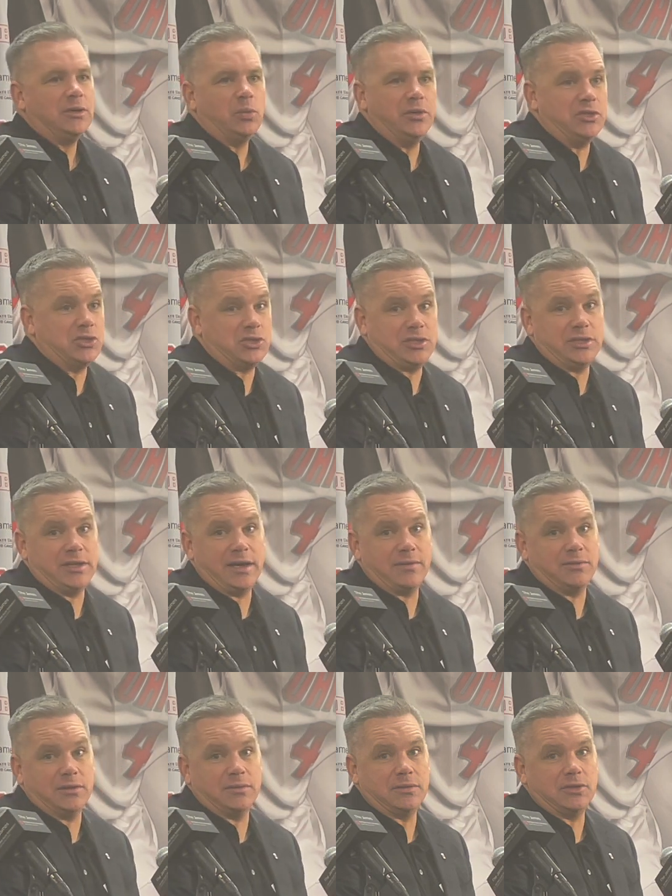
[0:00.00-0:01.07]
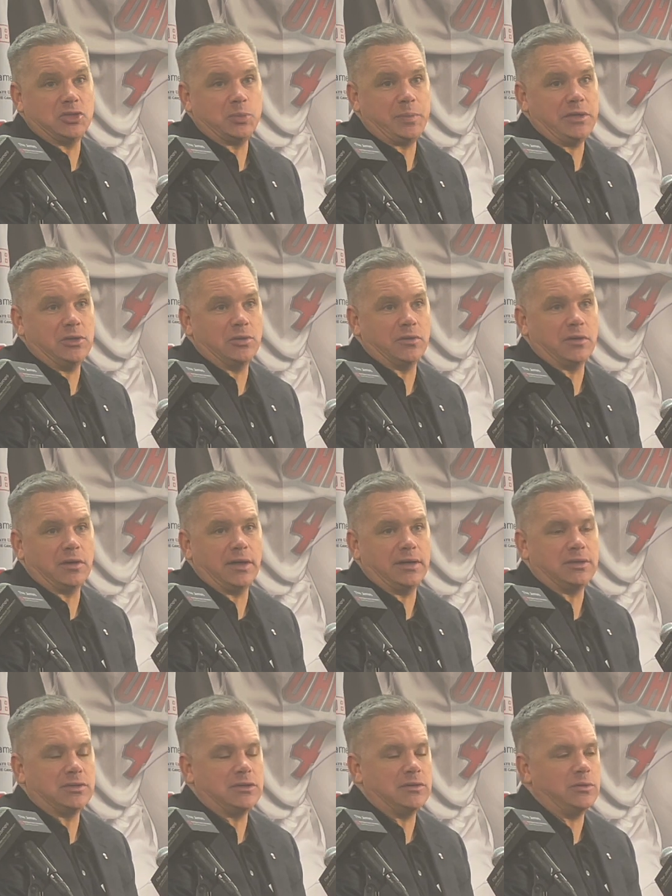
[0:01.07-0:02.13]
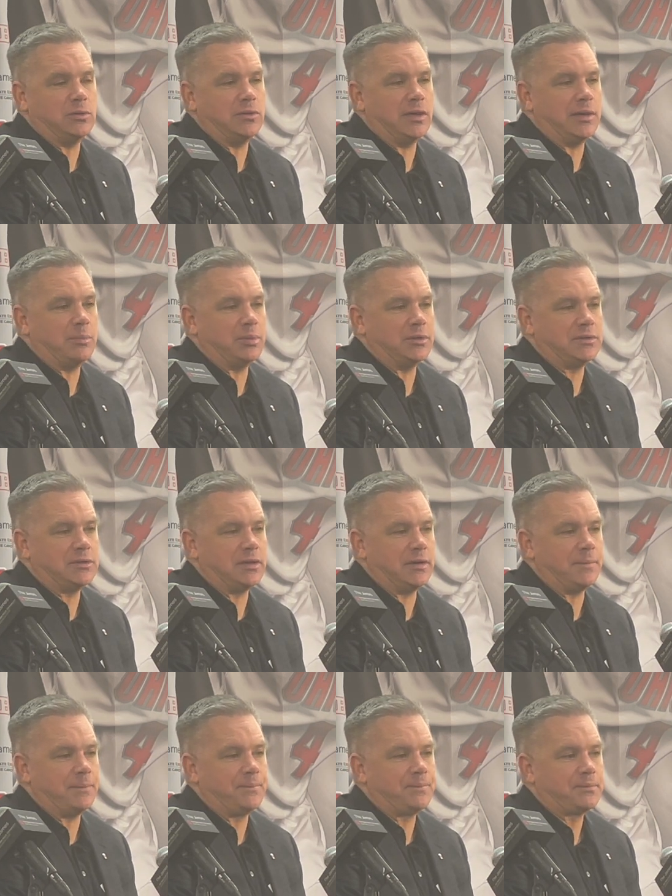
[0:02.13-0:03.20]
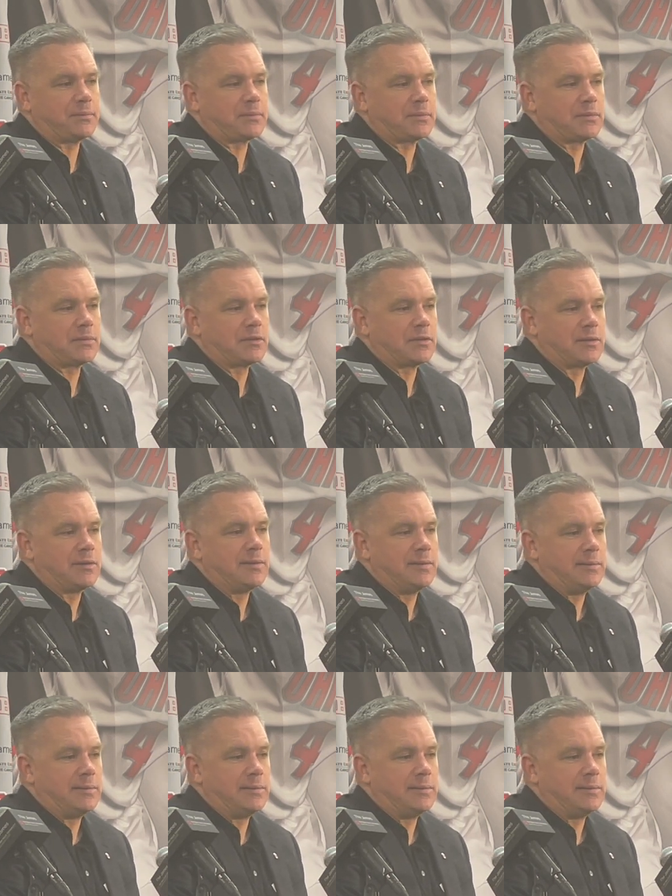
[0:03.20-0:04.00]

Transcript: We just didn't have the, the speed or the legs to do that. But um, yeah,